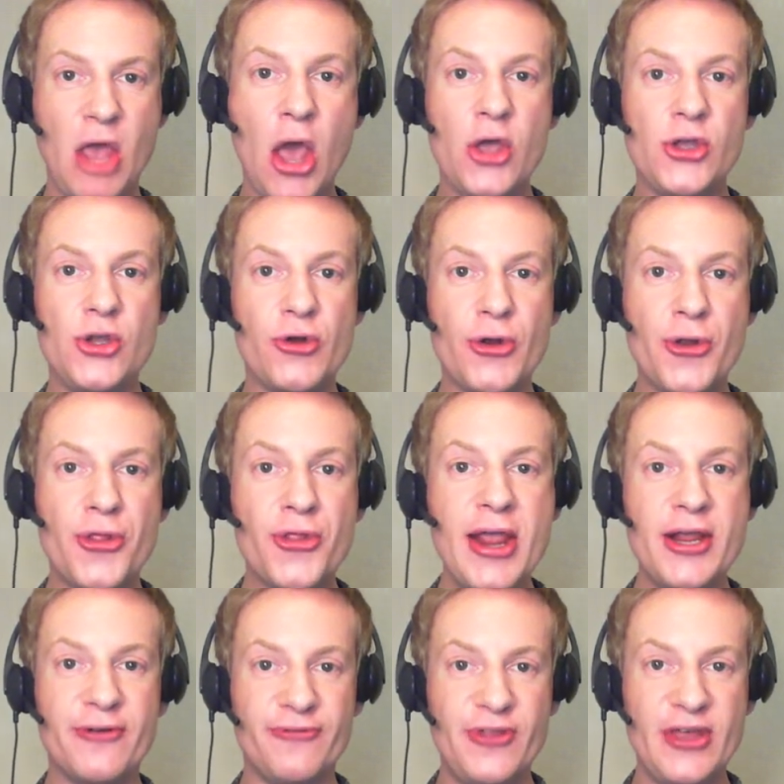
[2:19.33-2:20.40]
You can think
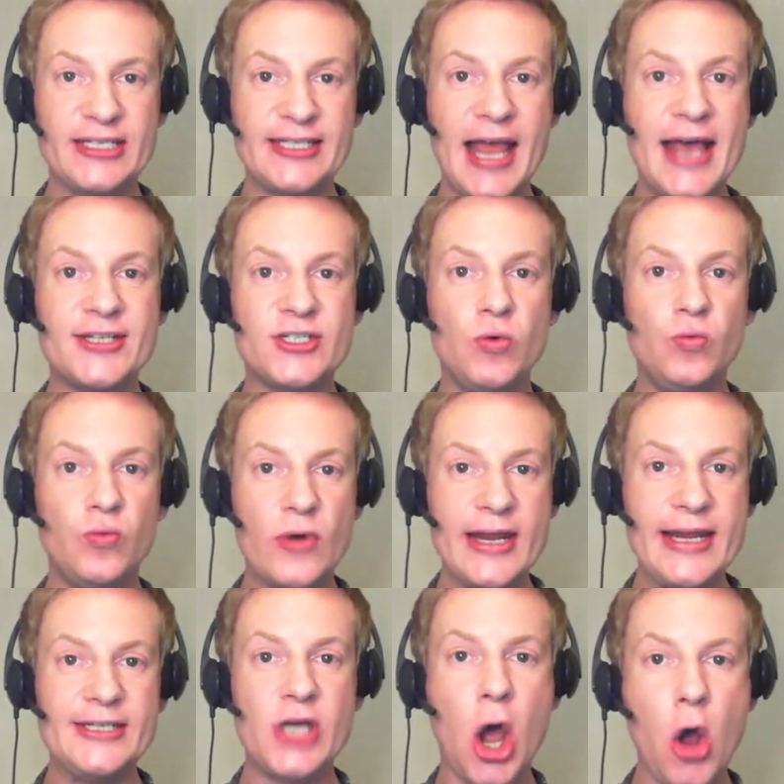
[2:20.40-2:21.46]
of this as a
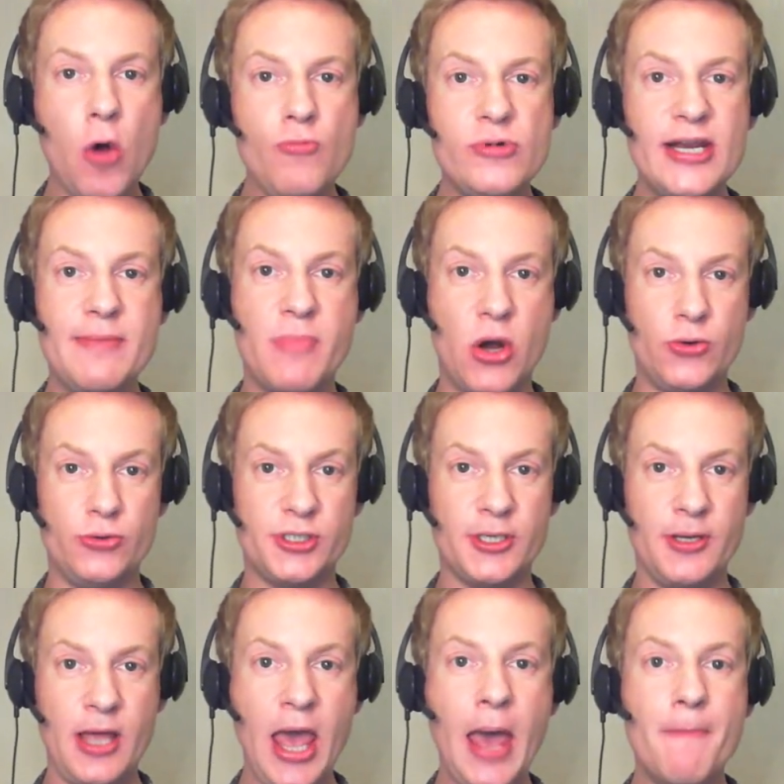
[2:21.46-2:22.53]
read-only mode,
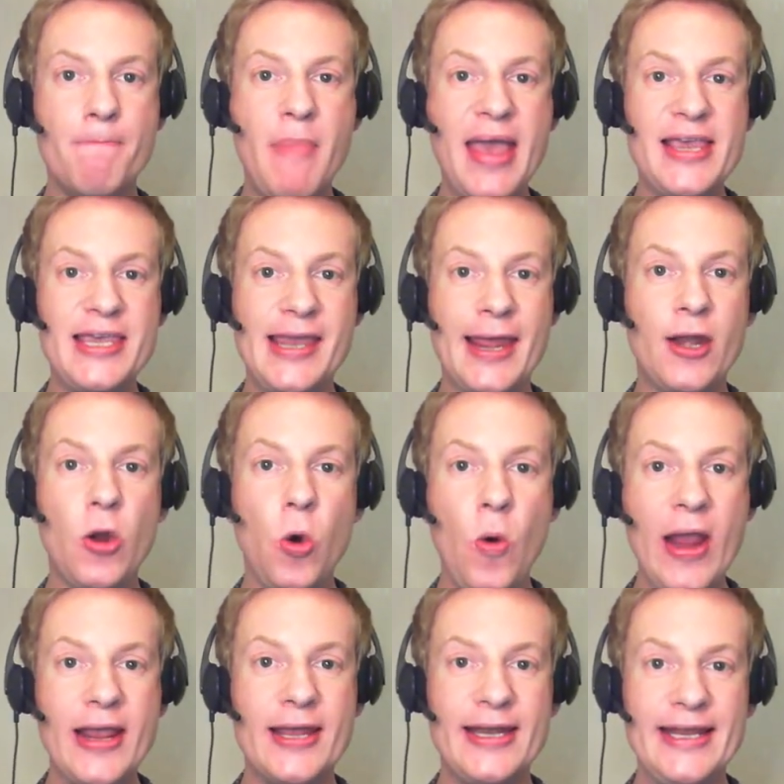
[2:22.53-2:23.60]
making it
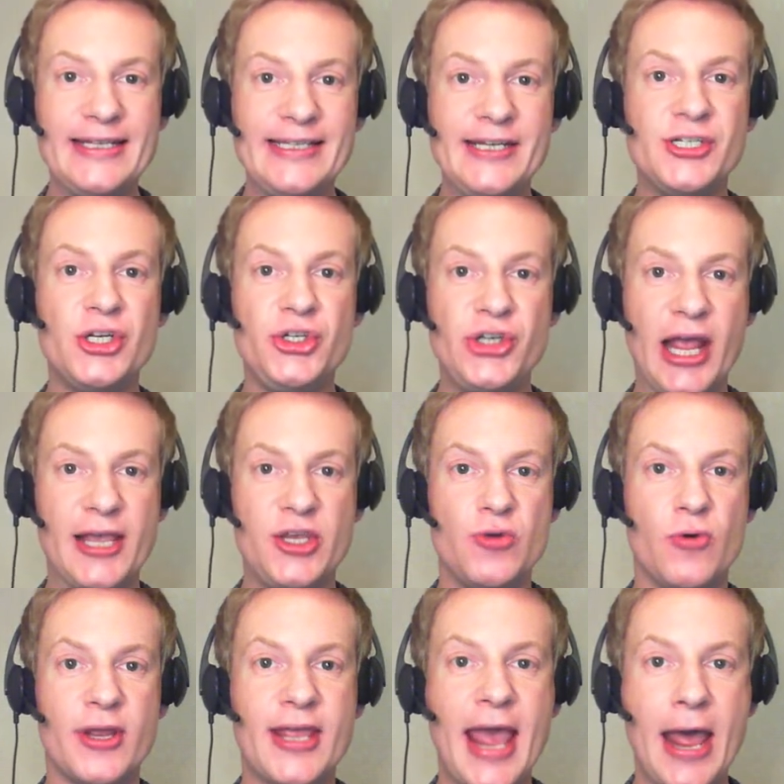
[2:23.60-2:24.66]
quick and easy to check your
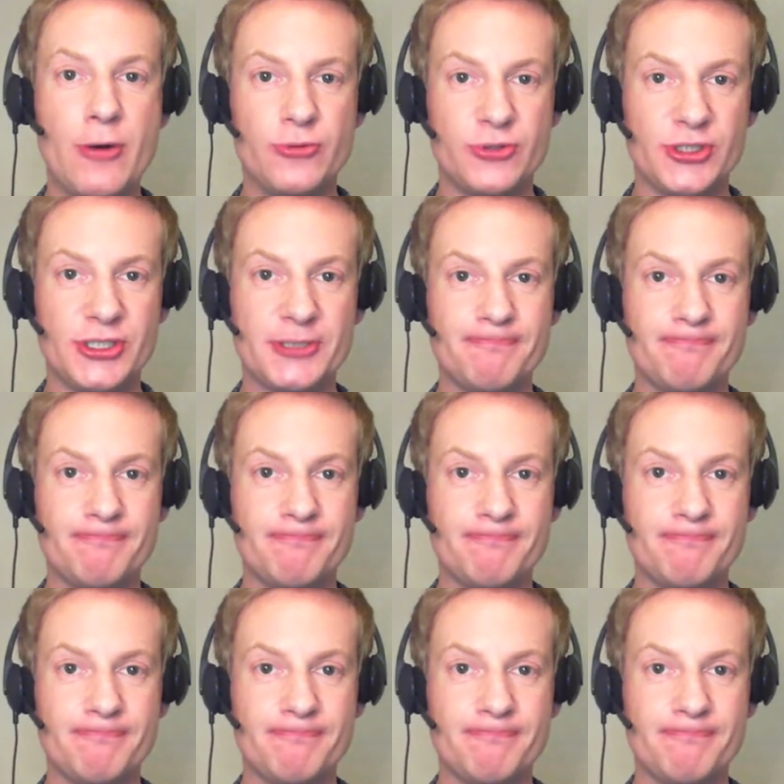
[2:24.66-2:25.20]
accounts.